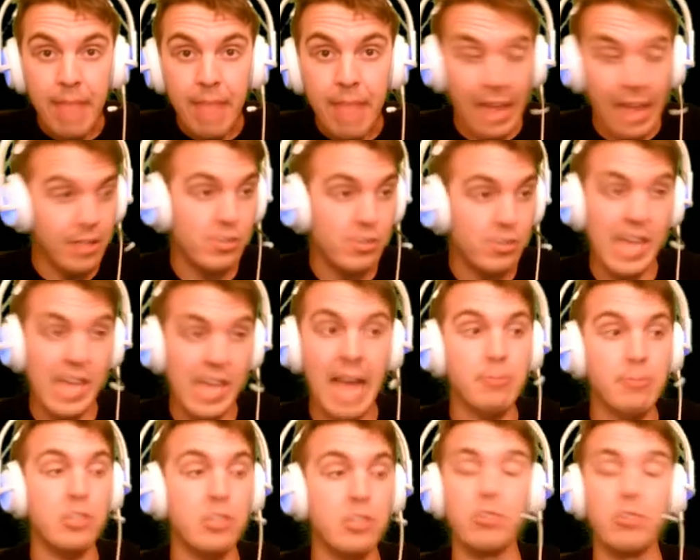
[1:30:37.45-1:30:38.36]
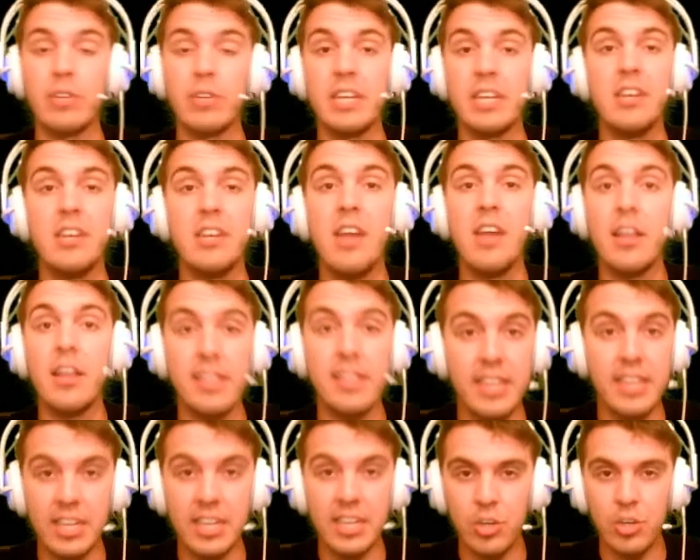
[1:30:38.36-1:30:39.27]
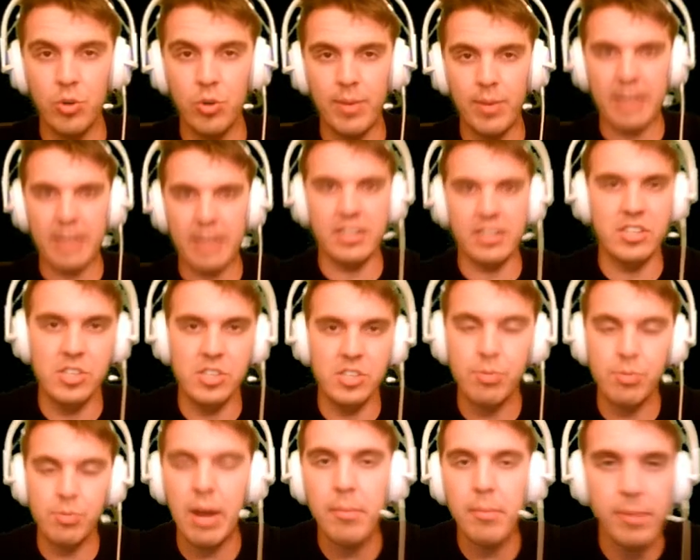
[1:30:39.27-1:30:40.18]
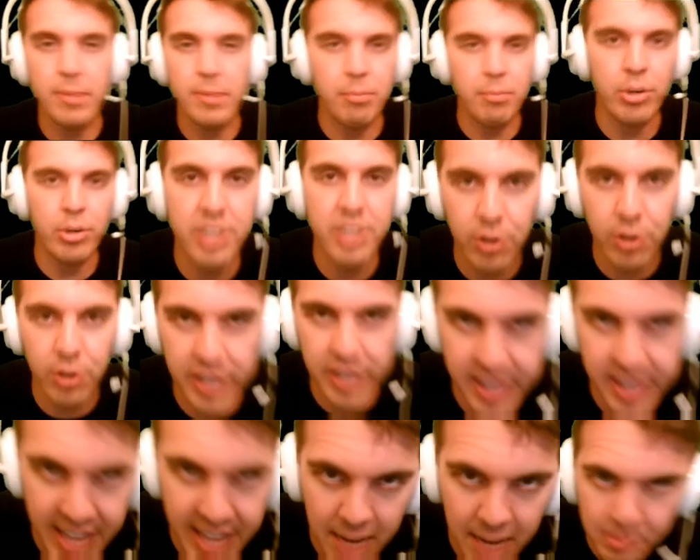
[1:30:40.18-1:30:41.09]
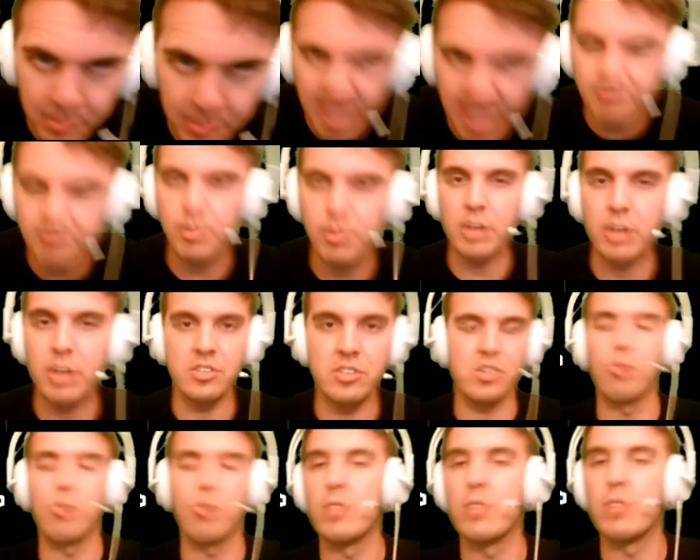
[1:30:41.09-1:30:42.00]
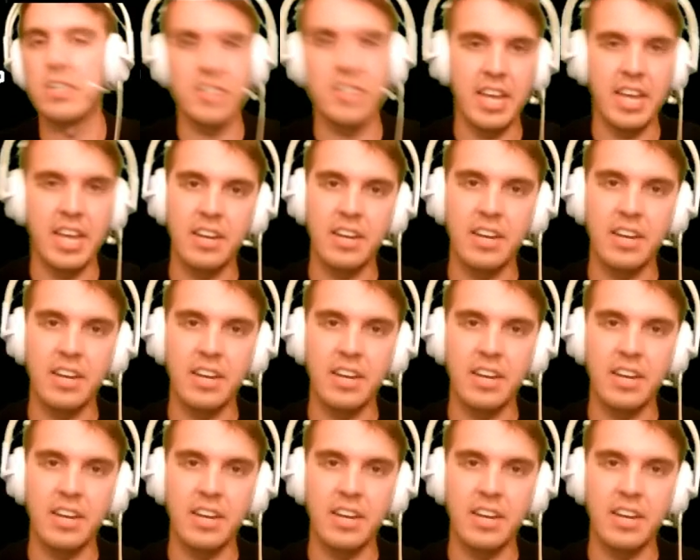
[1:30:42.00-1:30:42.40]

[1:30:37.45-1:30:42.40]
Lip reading: And there's absolutely nothing they can do about it, because it's probably pretty early in the game and they haven't bought a Zonias yet,